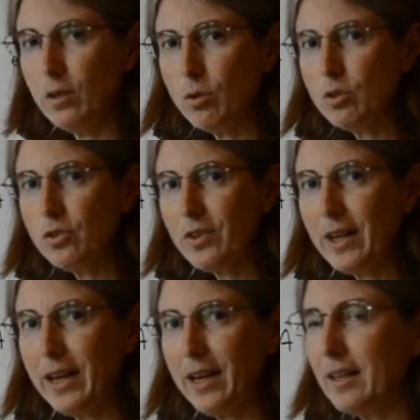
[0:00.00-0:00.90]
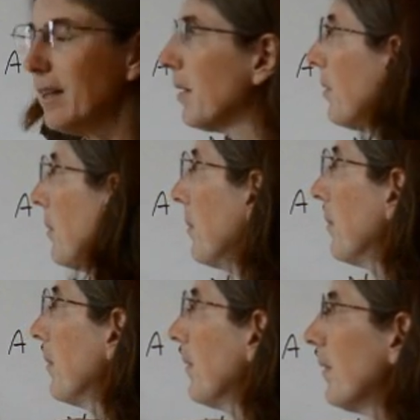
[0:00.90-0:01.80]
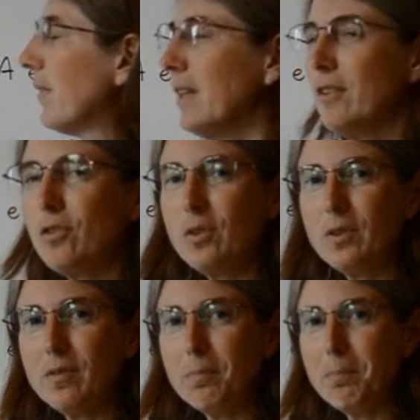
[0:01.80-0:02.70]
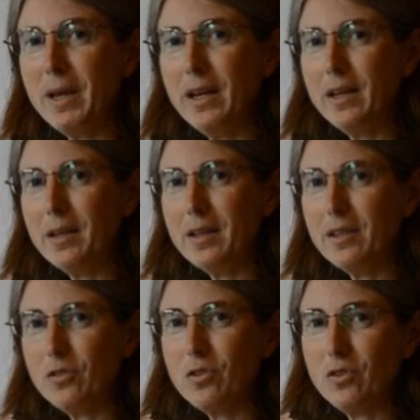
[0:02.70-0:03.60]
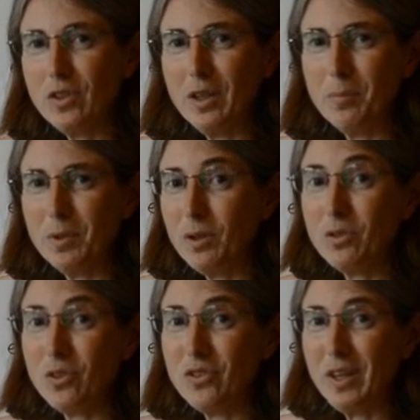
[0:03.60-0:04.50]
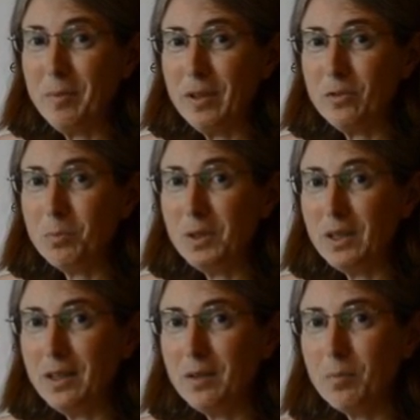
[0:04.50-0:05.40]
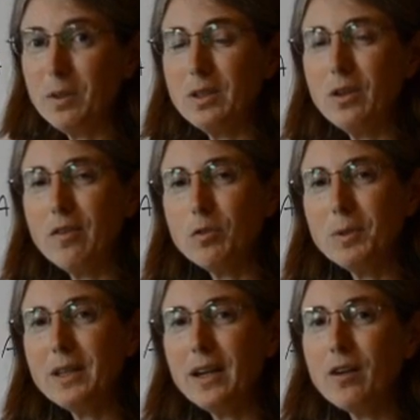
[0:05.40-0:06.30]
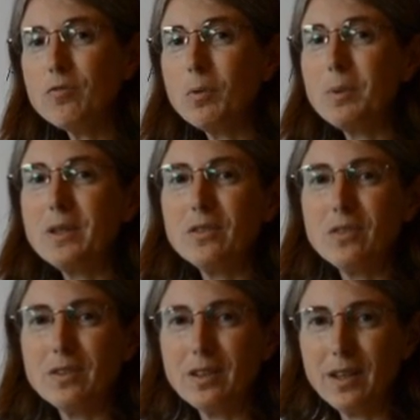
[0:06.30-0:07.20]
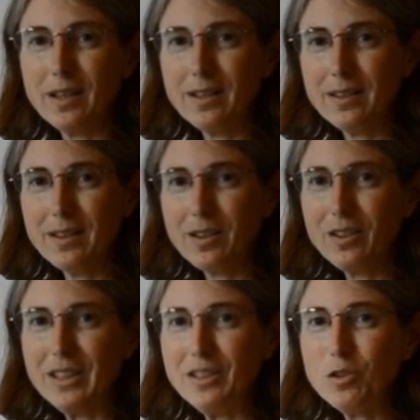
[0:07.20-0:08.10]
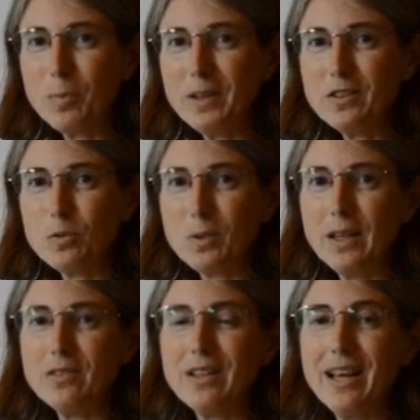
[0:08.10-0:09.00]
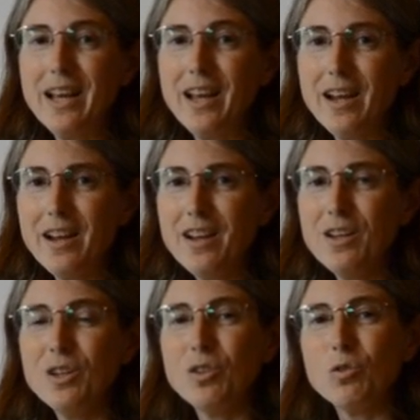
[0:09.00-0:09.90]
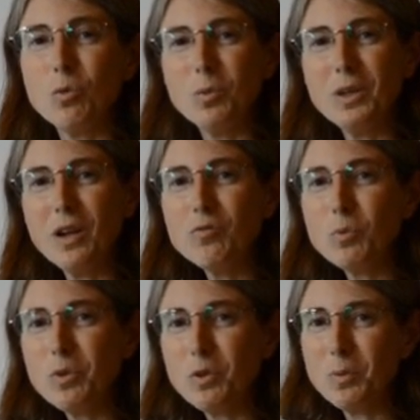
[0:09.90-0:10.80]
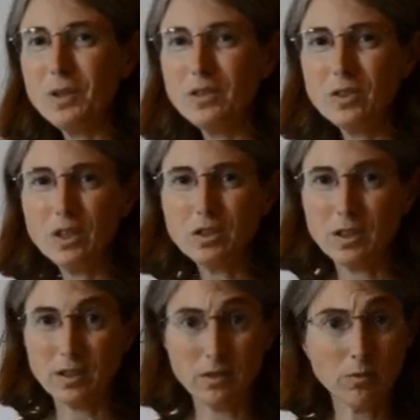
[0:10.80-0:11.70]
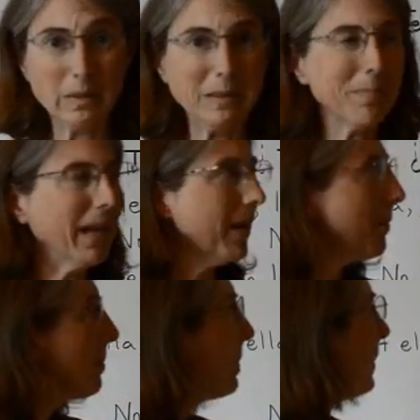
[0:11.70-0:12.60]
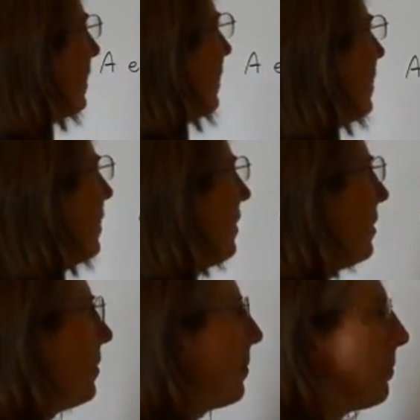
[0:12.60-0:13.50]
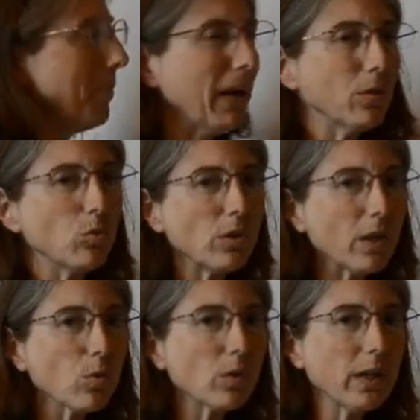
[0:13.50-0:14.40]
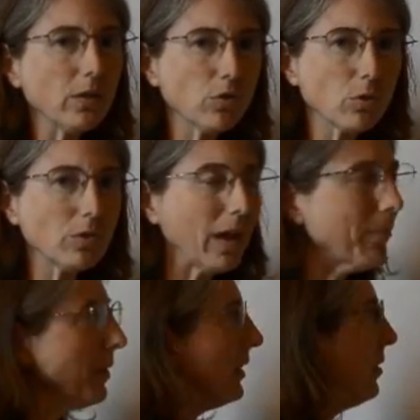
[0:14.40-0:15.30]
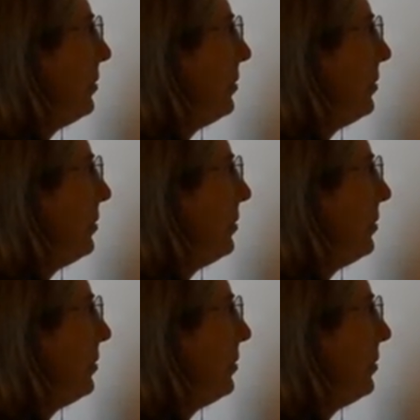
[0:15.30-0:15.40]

notice that this me is the same, looks the same as me, but you have to be careful because the letter E in Spanish is pronounced E, so be careful with your pronunciation there. It's really me. Me gusta correr, so it's happening